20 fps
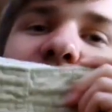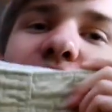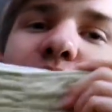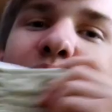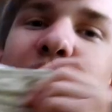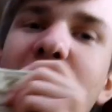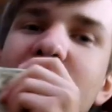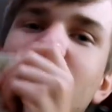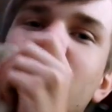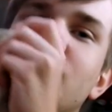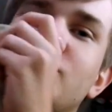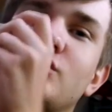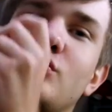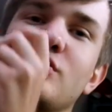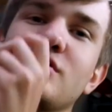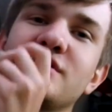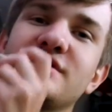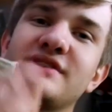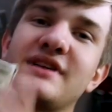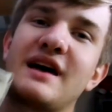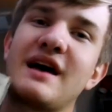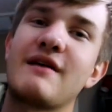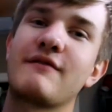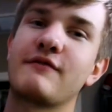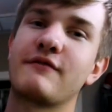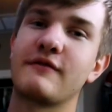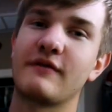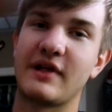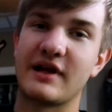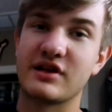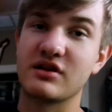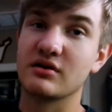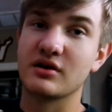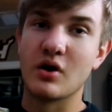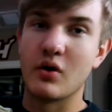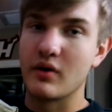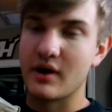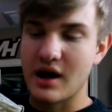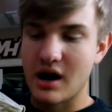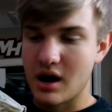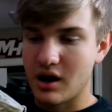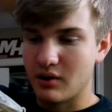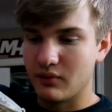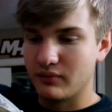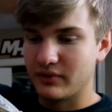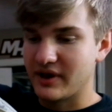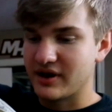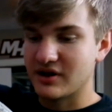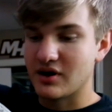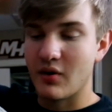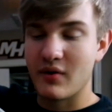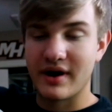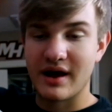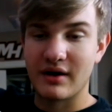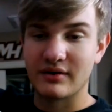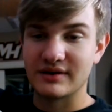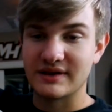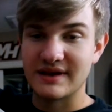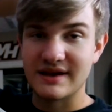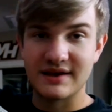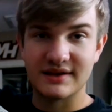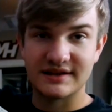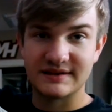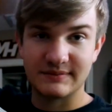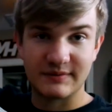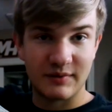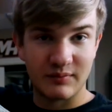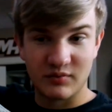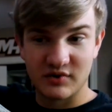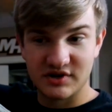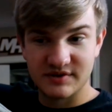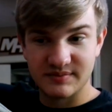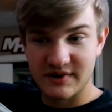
good pair of shorts to have if you're like you're going out, like going out to eat somewhere